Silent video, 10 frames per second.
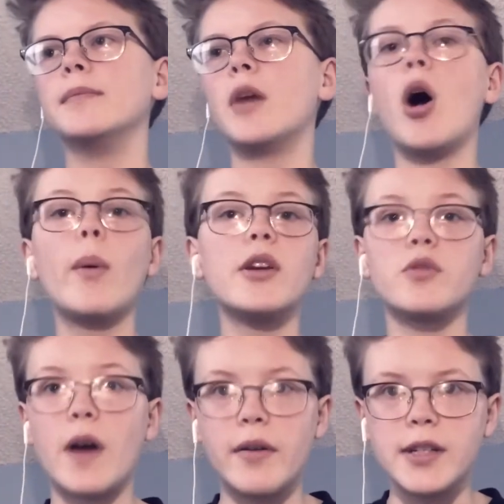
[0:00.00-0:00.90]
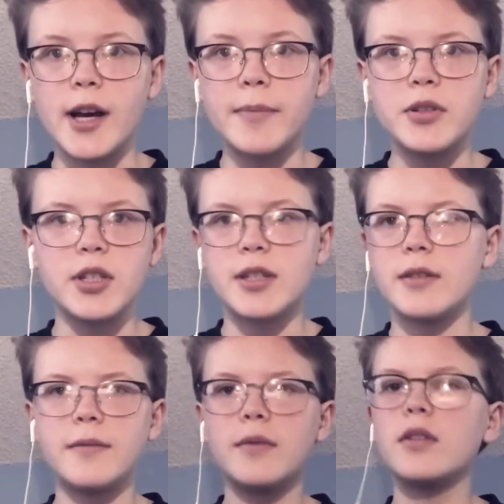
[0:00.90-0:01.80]
Always round up.
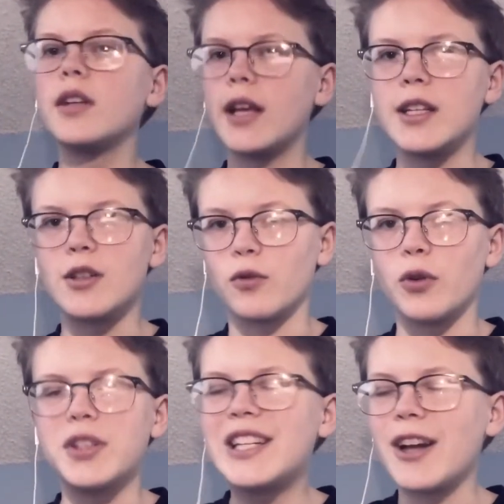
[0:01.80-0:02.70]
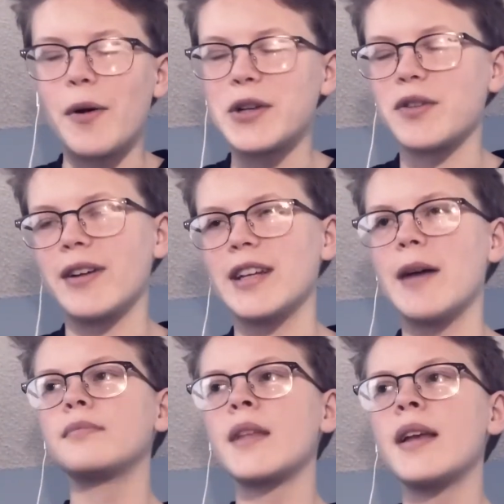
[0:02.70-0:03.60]
It's a rule, just always round up.